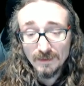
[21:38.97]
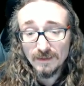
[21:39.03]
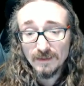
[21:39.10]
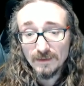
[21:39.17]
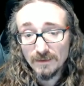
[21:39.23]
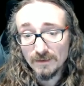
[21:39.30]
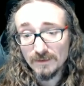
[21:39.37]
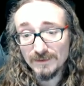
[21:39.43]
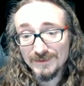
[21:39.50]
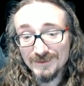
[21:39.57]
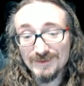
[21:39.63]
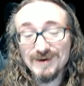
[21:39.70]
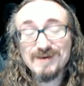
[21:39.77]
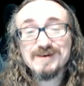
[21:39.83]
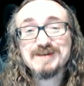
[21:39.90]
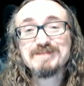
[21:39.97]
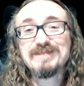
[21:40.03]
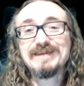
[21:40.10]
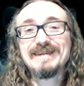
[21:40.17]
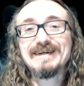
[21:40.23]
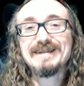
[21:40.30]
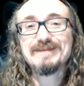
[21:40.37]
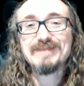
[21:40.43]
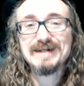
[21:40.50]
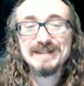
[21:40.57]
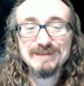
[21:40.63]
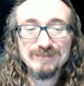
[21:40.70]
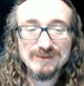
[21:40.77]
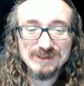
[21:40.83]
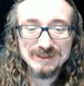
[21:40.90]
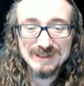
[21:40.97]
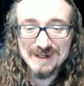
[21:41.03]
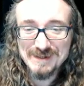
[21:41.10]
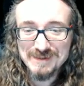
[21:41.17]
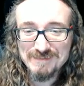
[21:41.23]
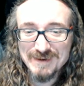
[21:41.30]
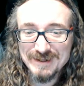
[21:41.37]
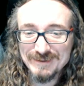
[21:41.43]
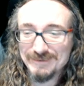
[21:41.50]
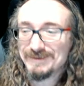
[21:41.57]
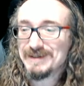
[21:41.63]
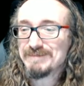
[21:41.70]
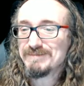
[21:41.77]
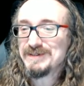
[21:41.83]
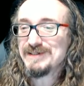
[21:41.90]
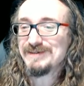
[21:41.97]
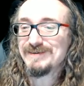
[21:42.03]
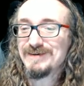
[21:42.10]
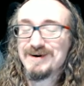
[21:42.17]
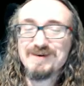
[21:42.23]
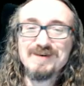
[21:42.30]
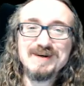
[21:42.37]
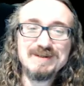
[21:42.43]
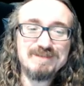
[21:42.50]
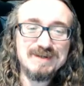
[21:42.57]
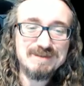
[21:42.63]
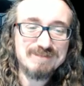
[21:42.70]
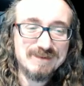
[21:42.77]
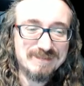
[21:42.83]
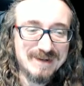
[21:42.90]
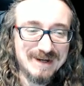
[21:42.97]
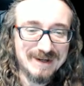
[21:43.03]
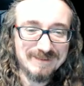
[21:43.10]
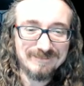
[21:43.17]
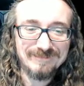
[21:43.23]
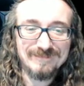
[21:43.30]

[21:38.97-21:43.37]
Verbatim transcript: Uh, you know, always think about the Boy Scouts motto, right? Be always be prepared.